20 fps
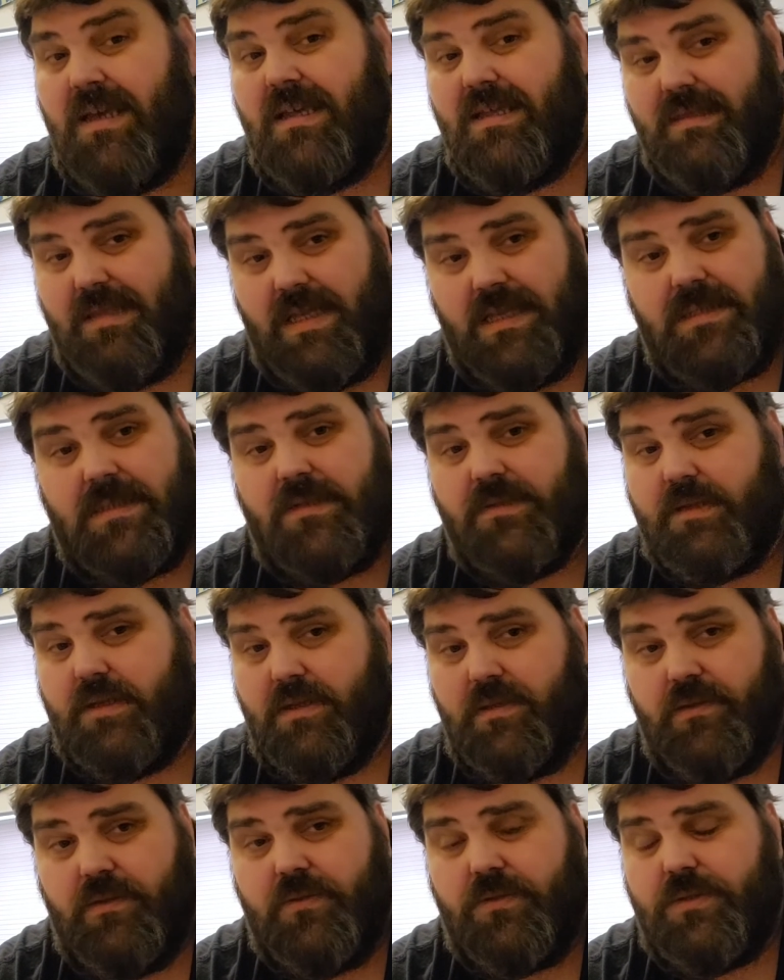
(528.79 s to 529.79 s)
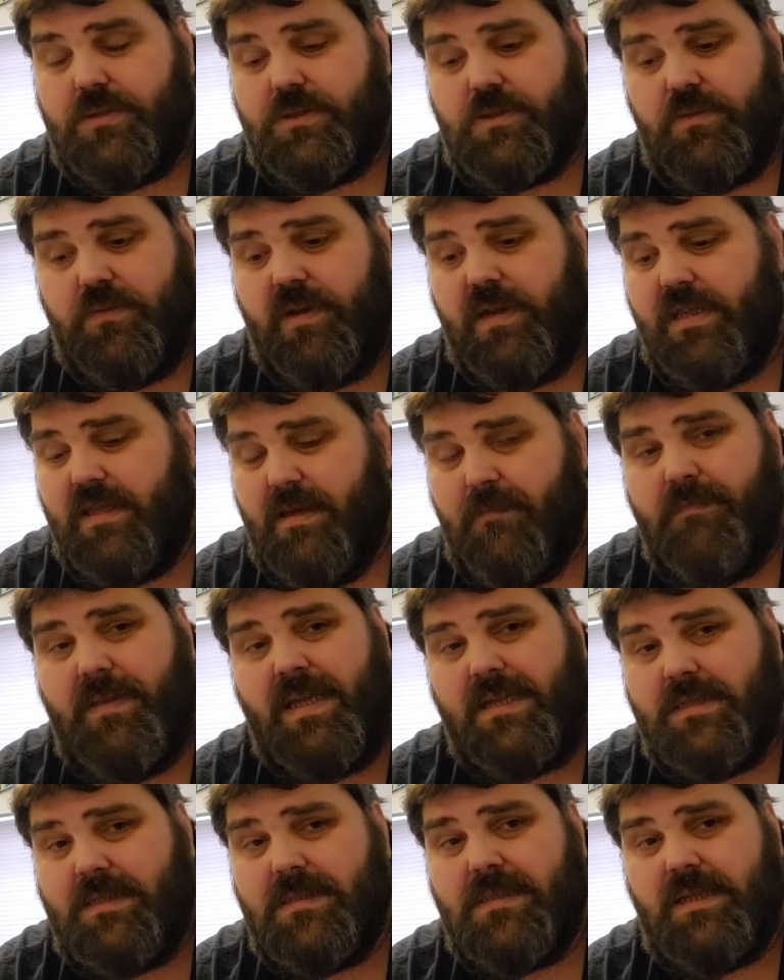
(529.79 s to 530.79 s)
That's looking gorgeous already. That
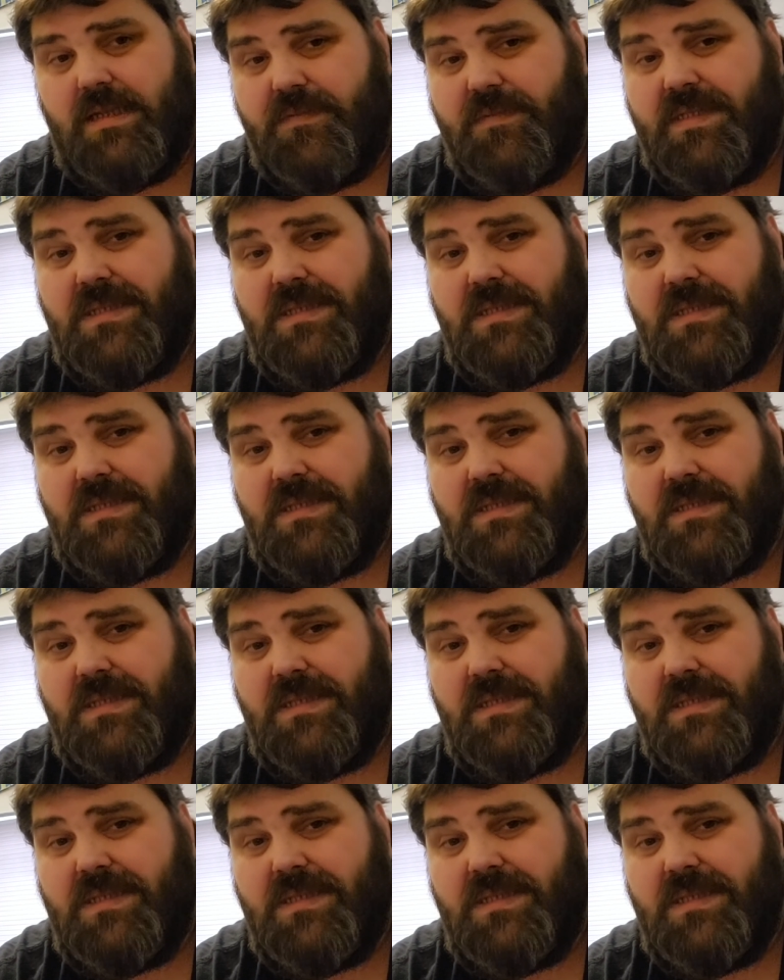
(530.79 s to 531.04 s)
base is going to be